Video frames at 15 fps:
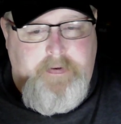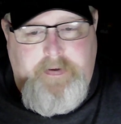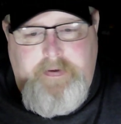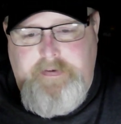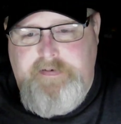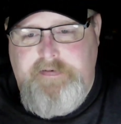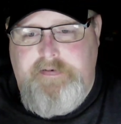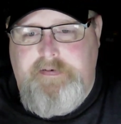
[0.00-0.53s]

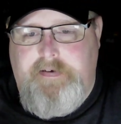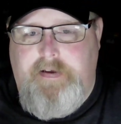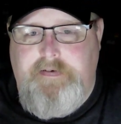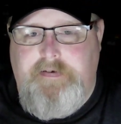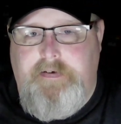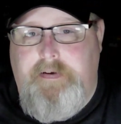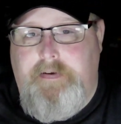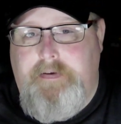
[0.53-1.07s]
it just
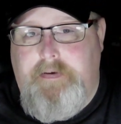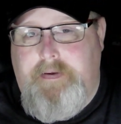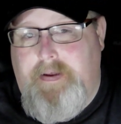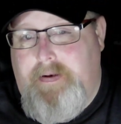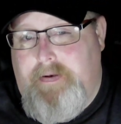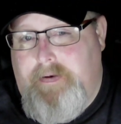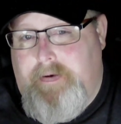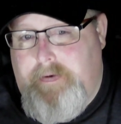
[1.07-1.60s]
get
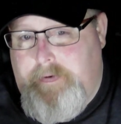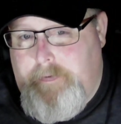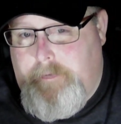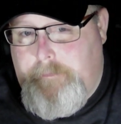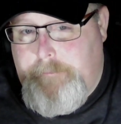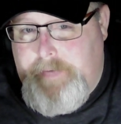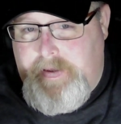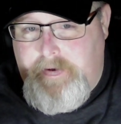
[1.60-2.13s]
to know
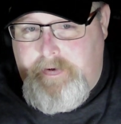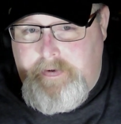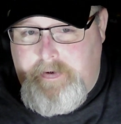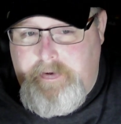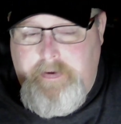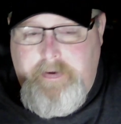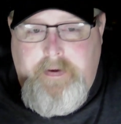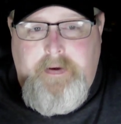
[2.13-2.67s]
me on
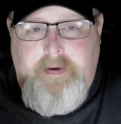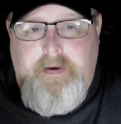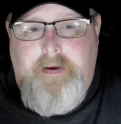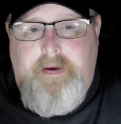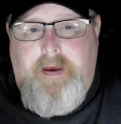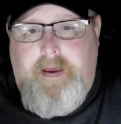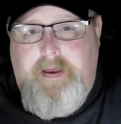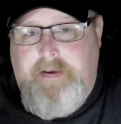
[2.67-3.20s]

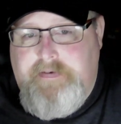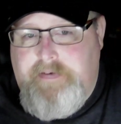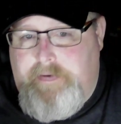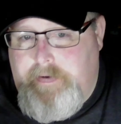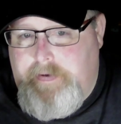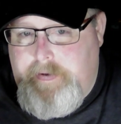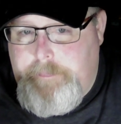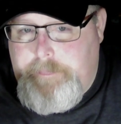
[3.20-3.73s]
a
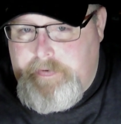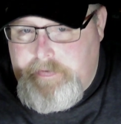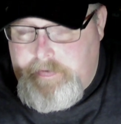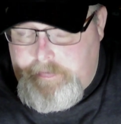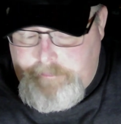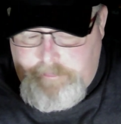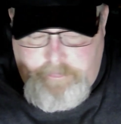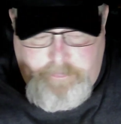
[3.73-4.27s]
deeper level.